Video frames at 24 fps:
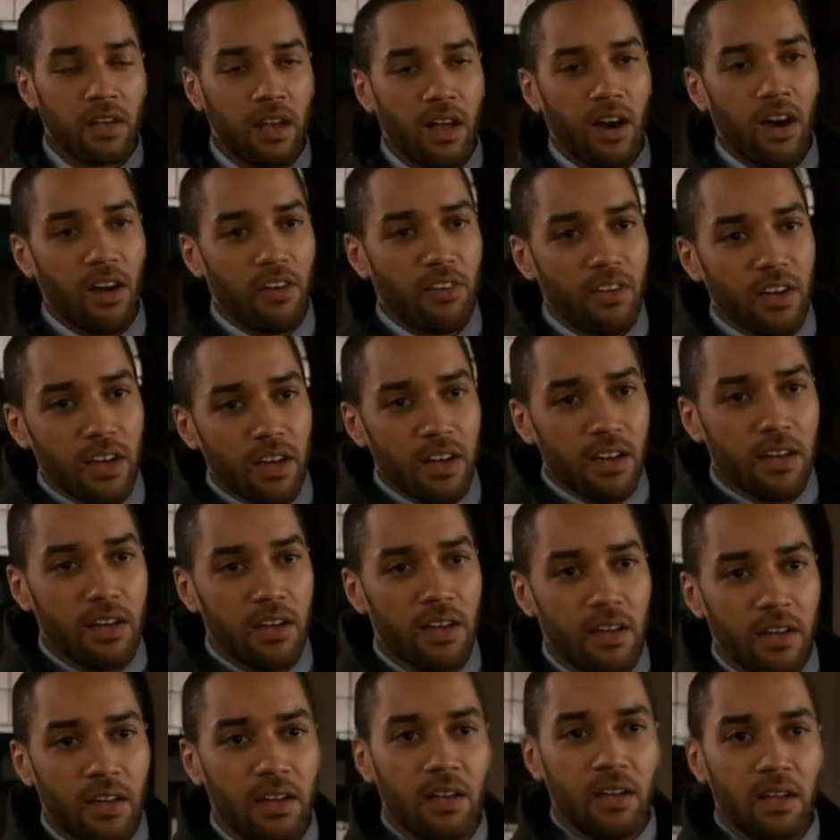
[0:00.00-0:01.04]
Clara.
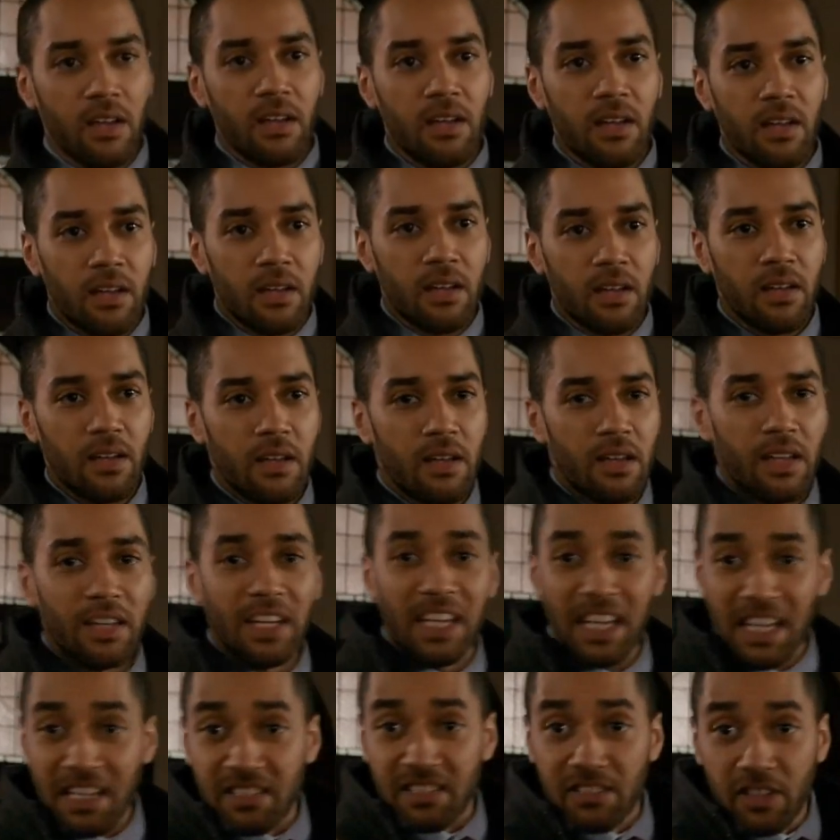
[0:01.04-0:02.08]

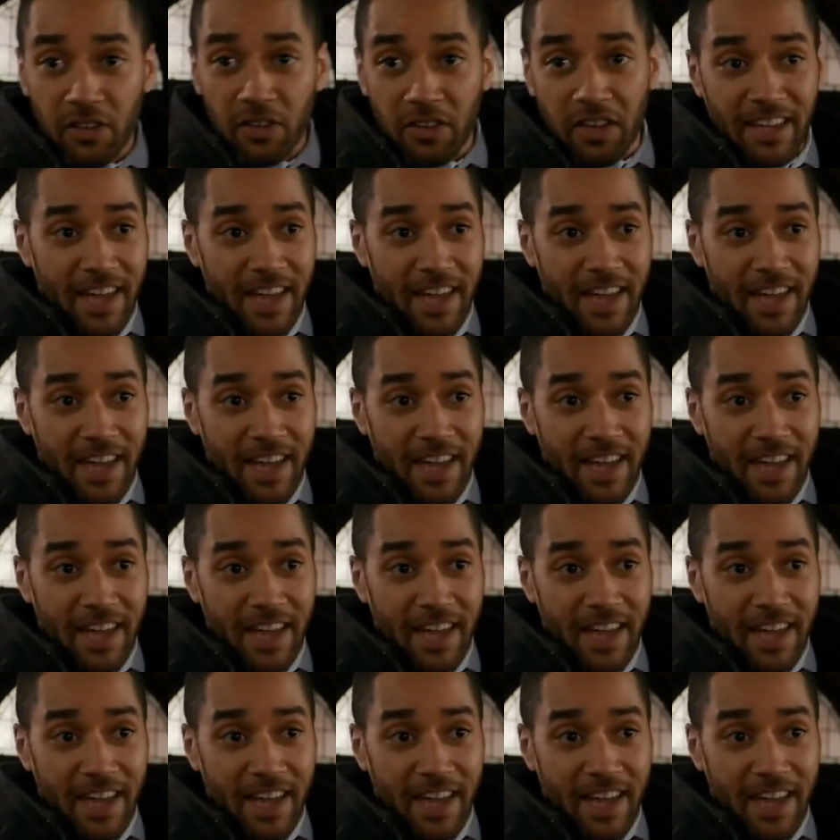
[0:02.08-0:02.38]
And he's not the